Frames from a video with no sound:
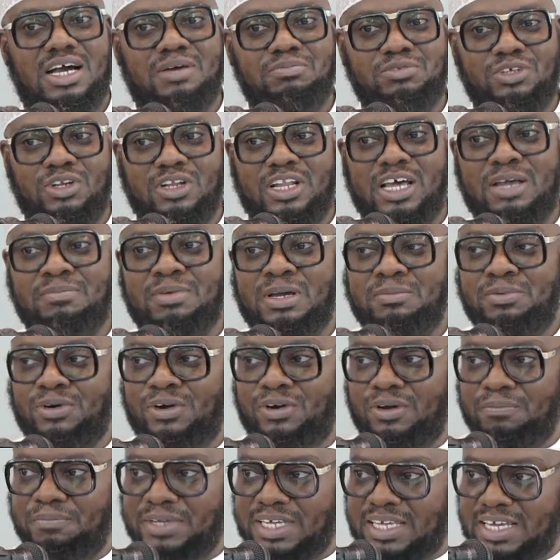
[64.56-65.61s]
Abdullah ibn
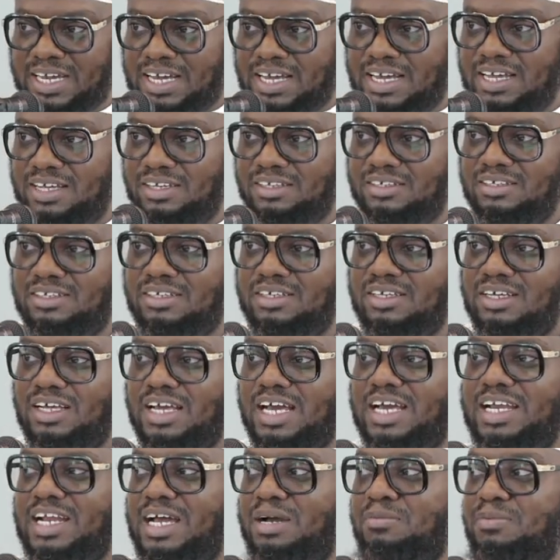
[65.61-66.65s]

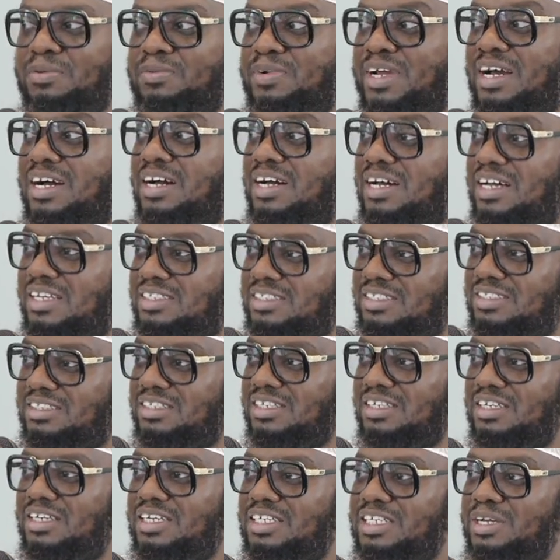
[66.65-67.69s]
Rabi'a and Abu ibn
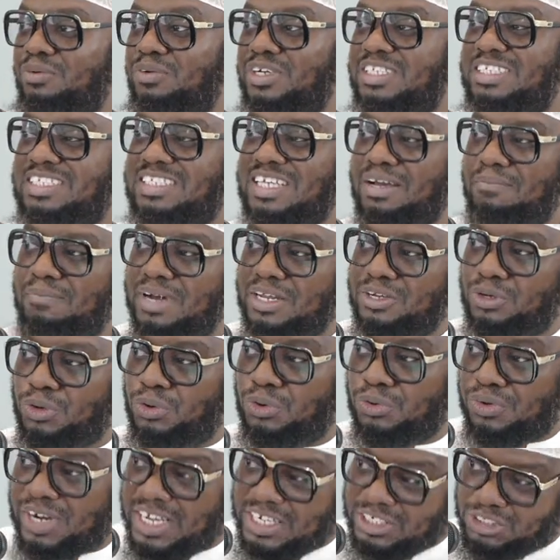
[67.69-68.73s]
As, they were sent by the
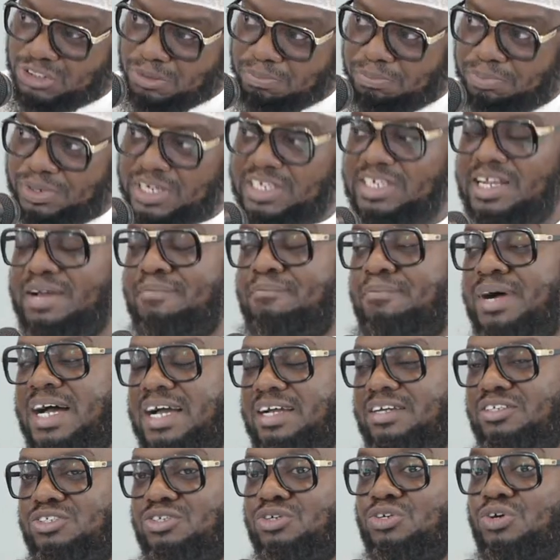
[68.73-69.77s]
Quraysh to bring them
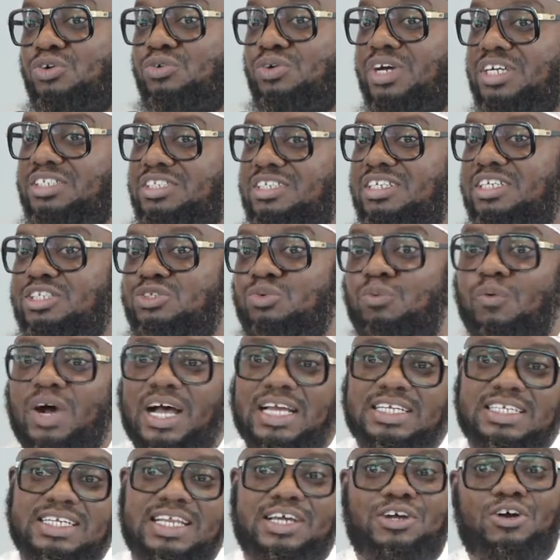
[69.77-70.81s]
back. So the question is,
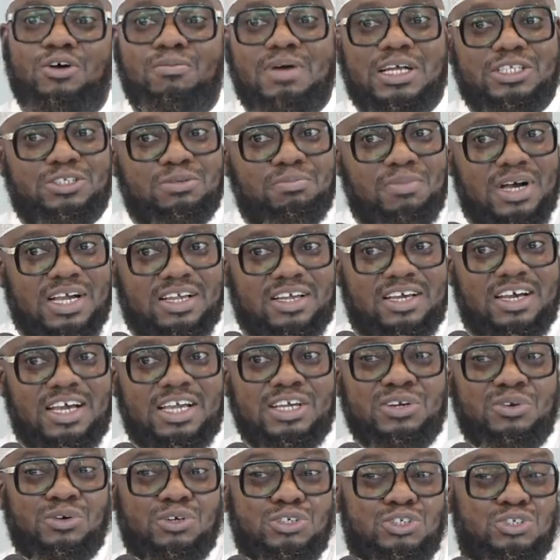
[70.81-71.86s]
why did they go back to
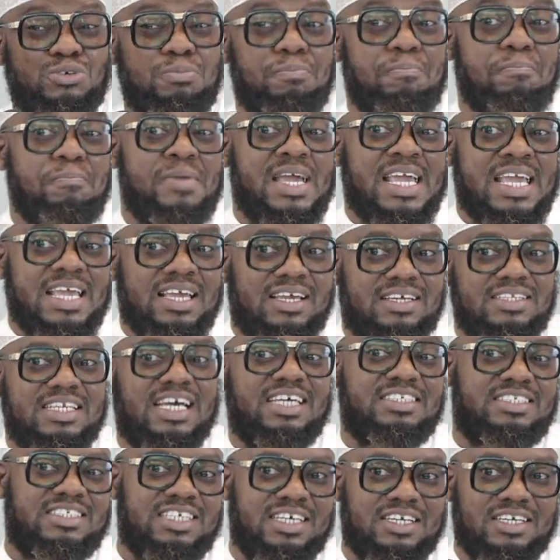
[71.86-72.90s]
Mecca in order to make
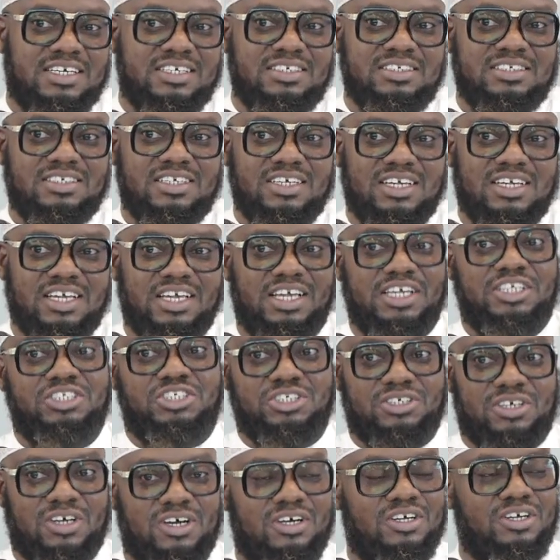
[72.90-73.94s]
that second
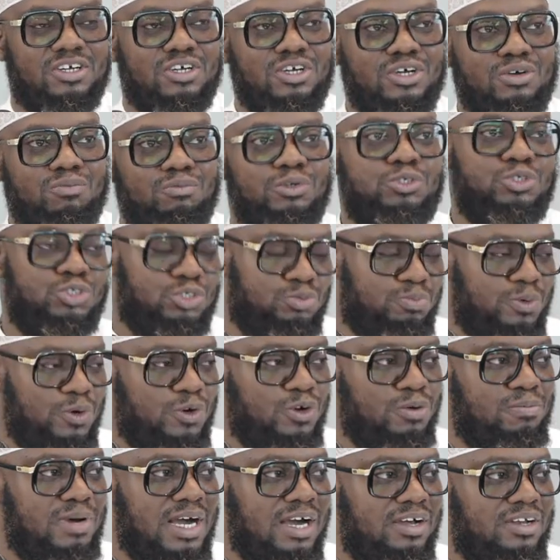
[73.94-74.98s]
hijrah, which you
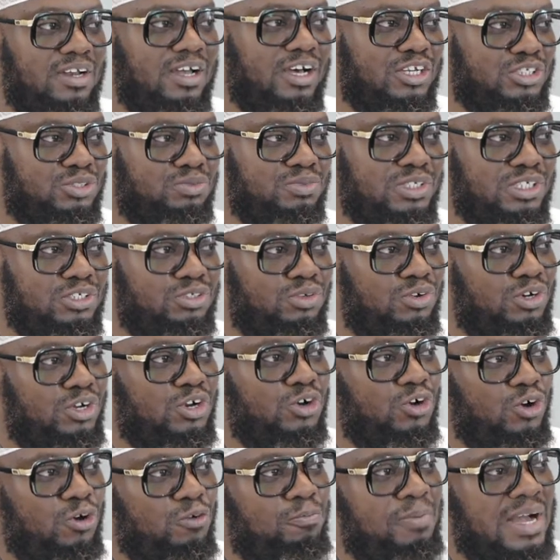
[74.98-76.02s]
spoke about last week? So we're
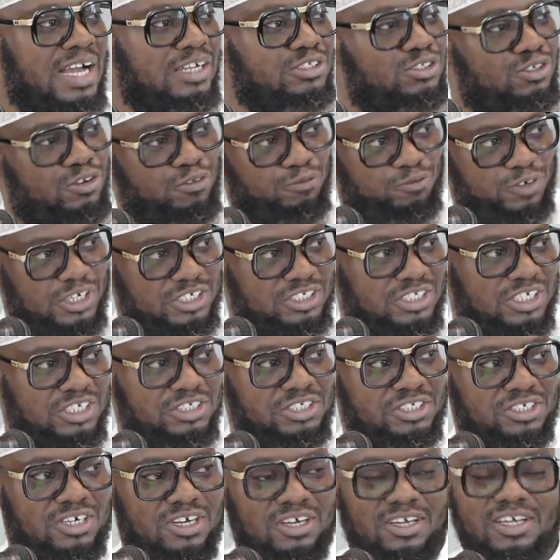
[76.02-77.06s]
going to go back to the first
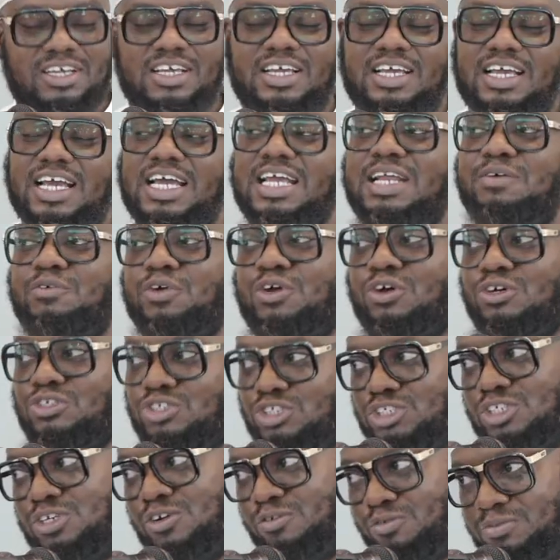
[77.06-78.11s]
hijrah, and then we'll
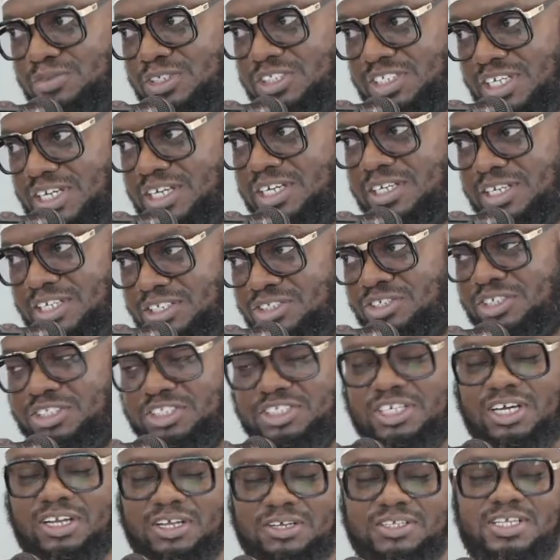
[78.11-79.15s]
continue from the second hijrah,
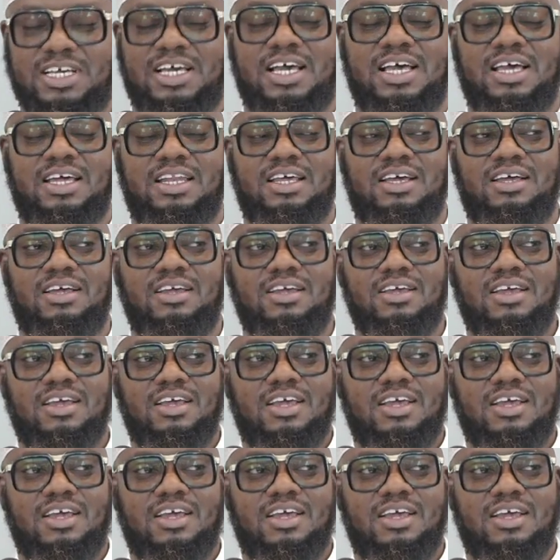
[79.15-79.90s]
inshallah ta'ala.